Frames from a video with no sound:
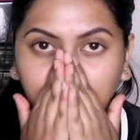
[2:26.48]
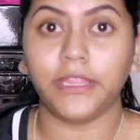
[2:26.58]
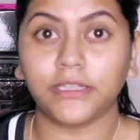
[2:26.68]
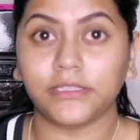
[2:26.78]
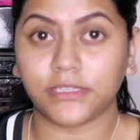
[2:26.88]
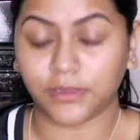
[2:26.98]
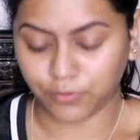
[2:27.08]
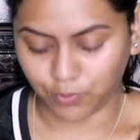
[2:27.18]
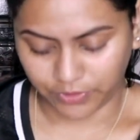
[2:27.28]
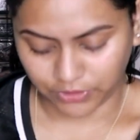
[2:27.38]
next
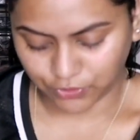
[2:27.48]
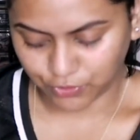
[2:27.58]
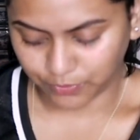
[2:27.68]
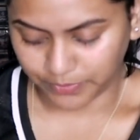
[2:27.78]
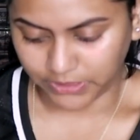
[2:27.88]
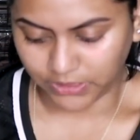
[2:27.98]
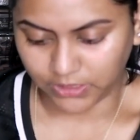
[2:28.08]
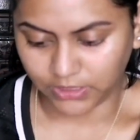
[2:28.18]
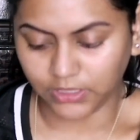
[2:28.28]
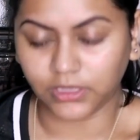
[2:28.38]
I'm going to
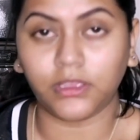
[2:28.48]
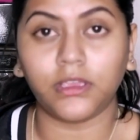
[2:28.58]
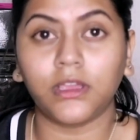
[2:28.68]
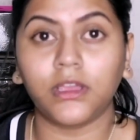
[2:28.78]
be